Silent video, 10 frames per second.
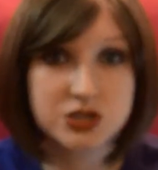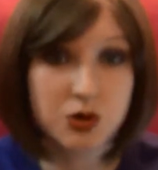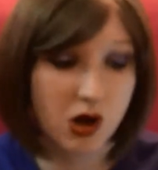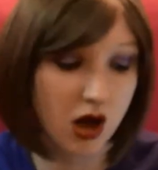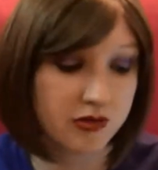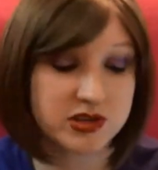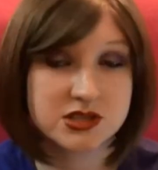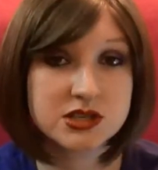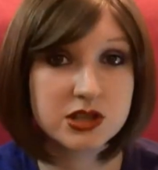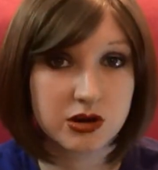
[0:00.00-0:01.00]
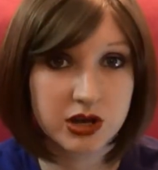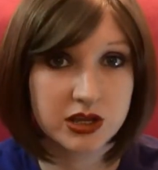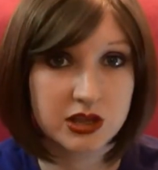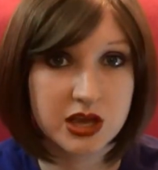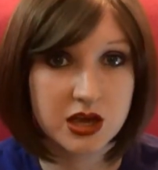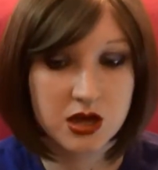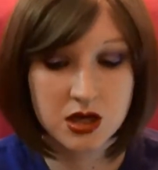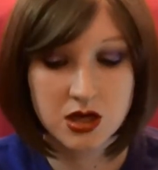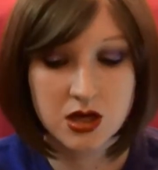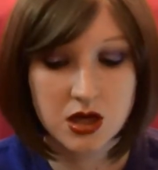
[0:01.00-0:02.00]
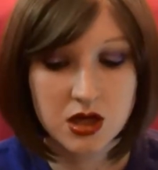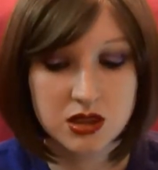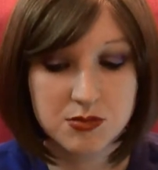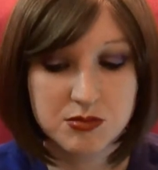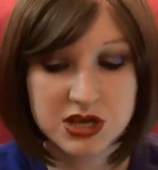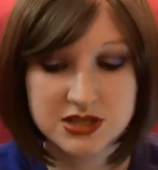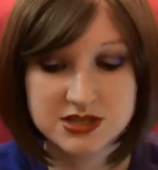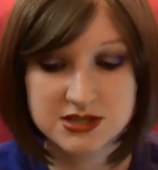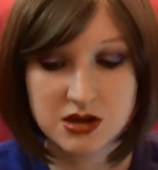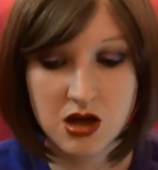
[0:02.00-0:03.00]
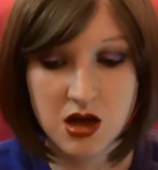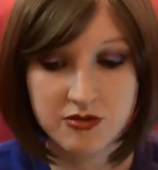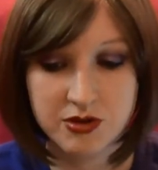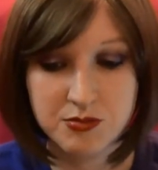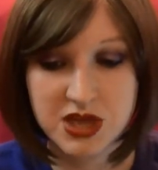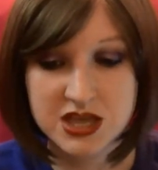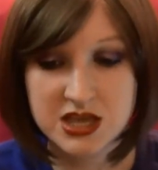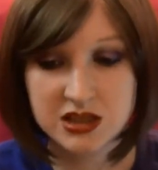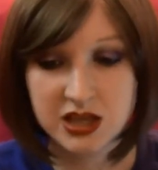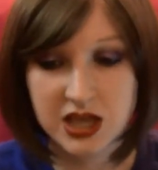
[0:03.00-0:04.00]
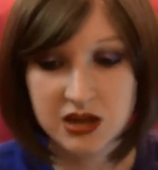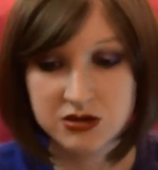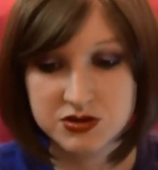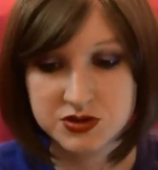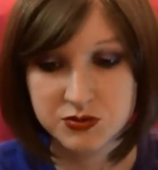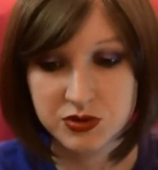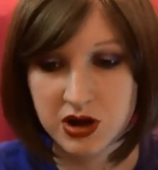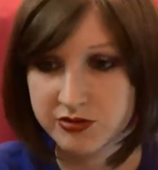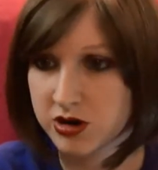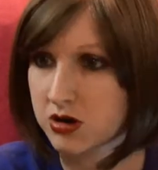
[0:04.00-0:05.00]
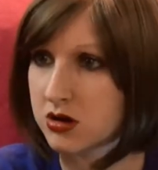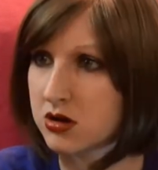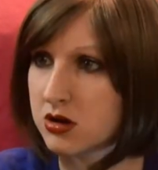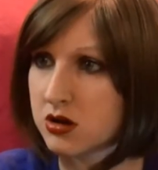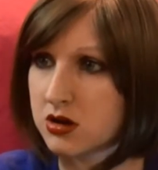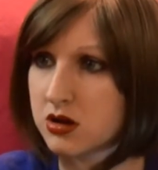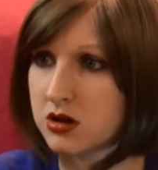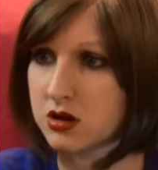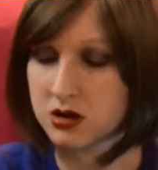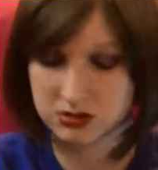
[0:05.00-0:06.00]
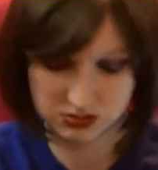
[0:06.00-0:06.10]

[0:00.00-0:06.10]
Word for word: So obviously they're in like the midst of making the candles or whatever. Huh.